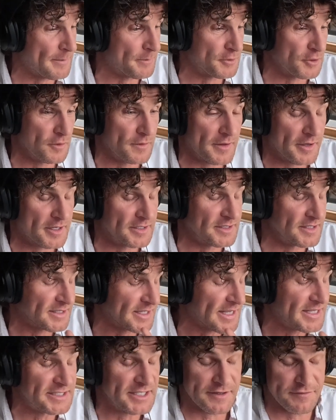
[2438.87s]
do that because it's
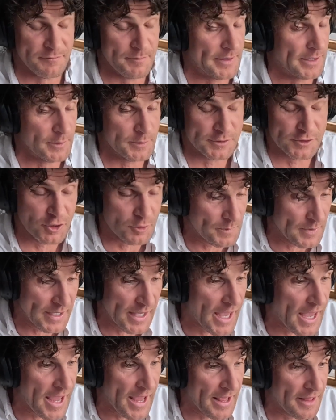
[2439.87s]
easier for me to assume he
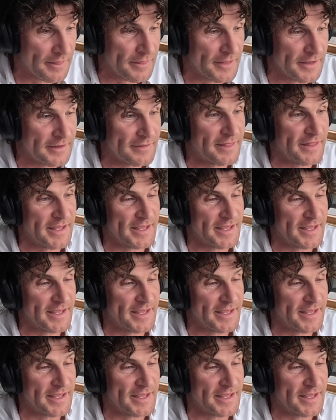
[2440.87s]
can than think he